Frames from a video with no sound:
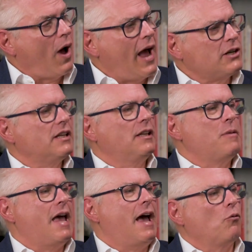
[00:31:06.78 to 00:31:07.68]
well, actually, let
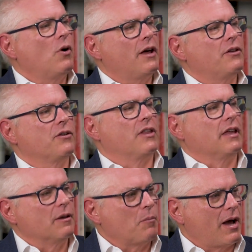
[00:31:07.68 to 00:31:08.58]
me add one other
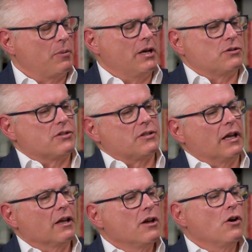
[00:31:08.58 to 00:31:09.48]
thing that's
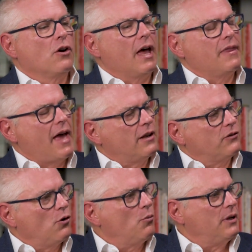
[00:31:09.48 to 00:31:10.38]
interesting, and that
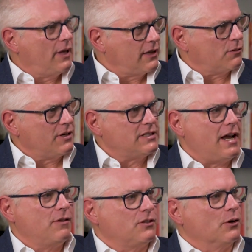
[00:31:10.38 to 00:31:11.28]
is who we'd like to reach
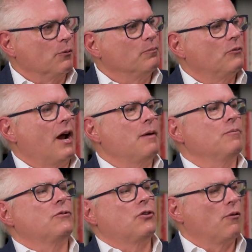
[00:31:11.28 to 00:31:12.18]
out to, right?
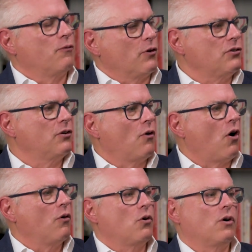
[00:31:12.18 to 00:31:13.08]
So first of
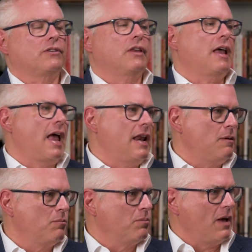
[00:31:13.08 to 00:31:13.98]
all, of course, any